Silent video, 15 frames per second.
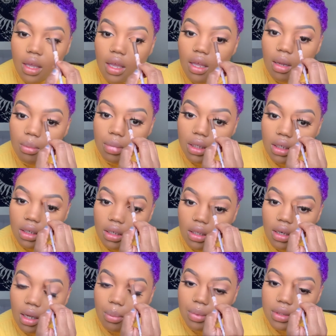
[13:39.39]
And I'm blending
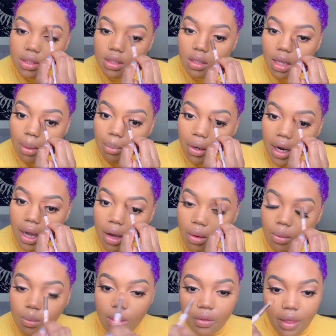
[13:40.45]
it up into the
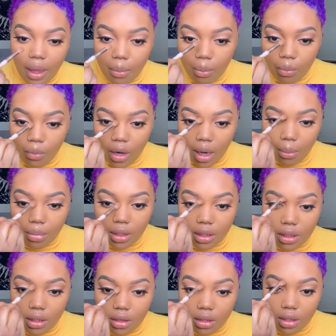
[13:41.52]
brow where I
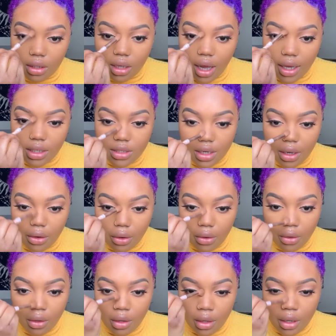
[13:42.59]
blended the
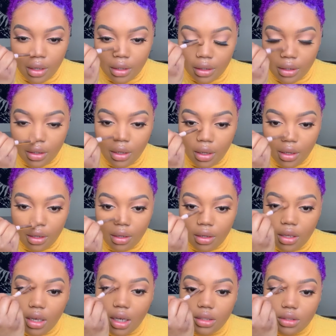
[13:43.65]
eyeshadow.
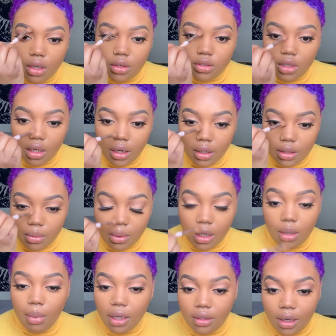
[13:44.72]
And I told y'all not to
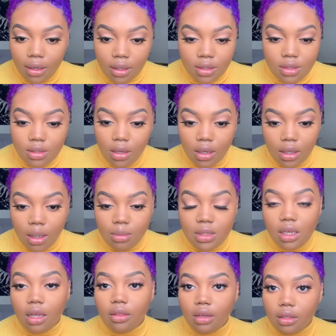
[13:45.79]
worry about that because it's going to come
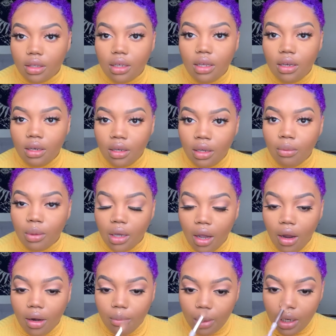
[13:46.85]
together at the end, and here we
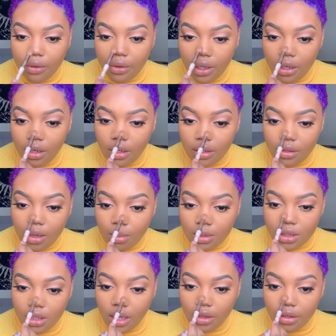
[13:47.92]
are. We're at the end and it's
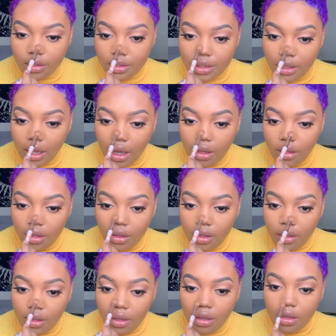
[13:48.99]
coming together, is it not?
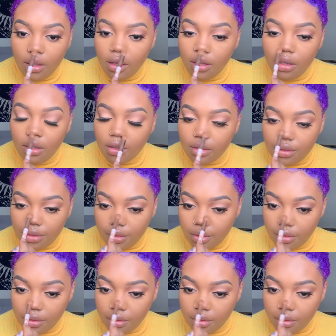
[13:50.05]
It is.